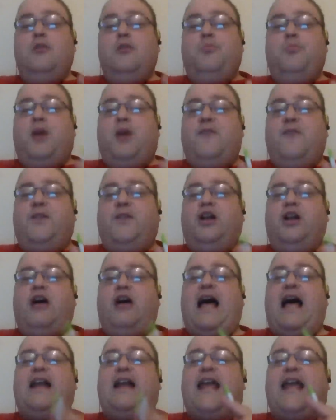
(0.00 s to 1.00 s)
Buffalo
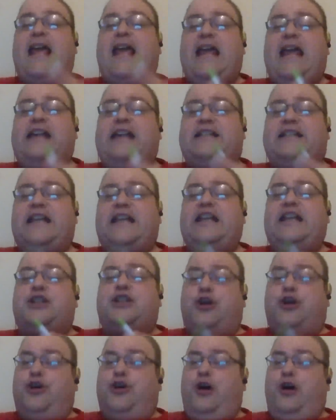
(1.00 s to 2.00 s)
had 18
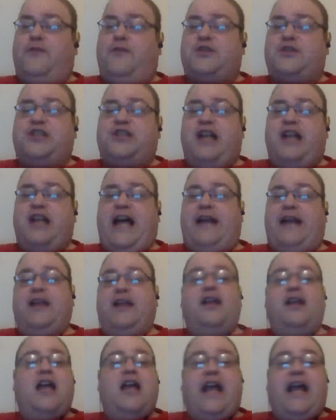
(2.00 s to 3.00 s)
turnovers tonight.
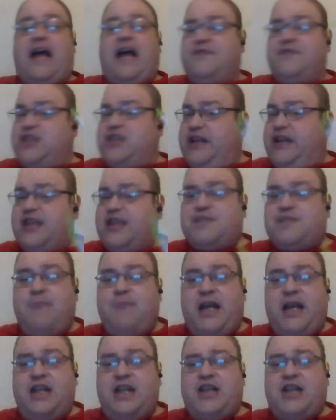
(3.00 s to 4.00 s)
And I've said this
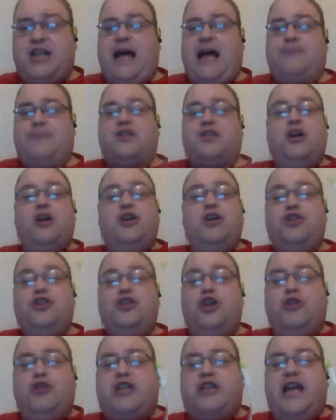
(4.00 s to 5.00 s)
many times.
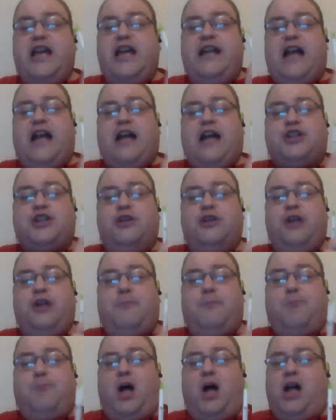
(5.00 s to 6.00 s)
You cannot turn
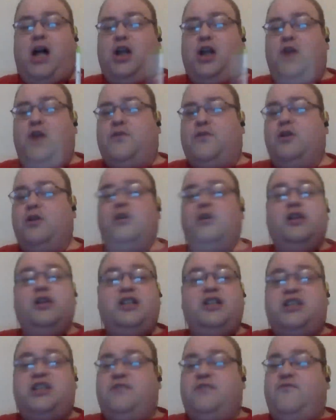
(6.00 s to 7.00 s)
the ball over
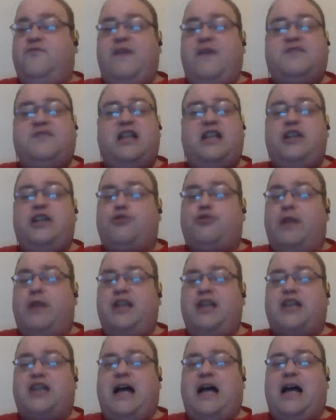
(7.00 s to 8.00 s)
15,
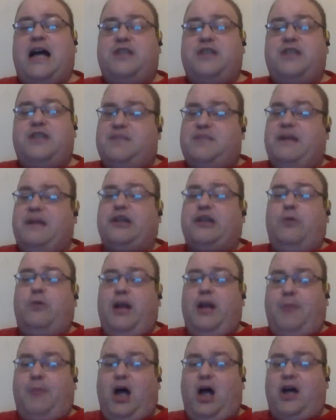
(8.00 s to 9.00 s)
20 times and expect to
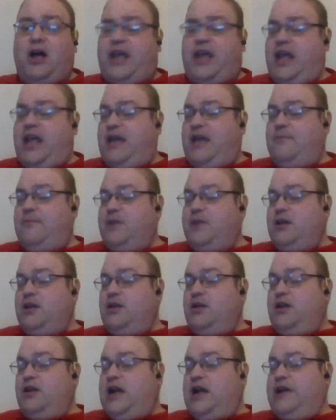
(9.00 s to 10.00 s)
win a ball game.
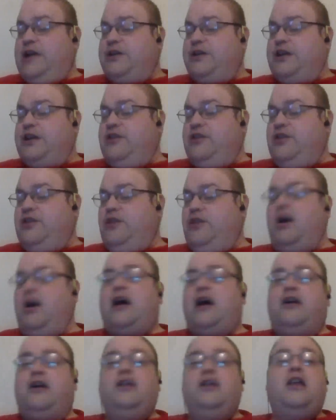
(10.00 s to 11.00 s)
I don't care who you
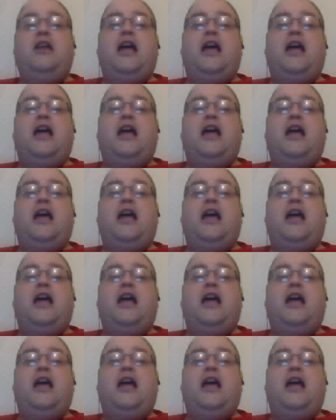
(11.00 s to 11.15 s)
are.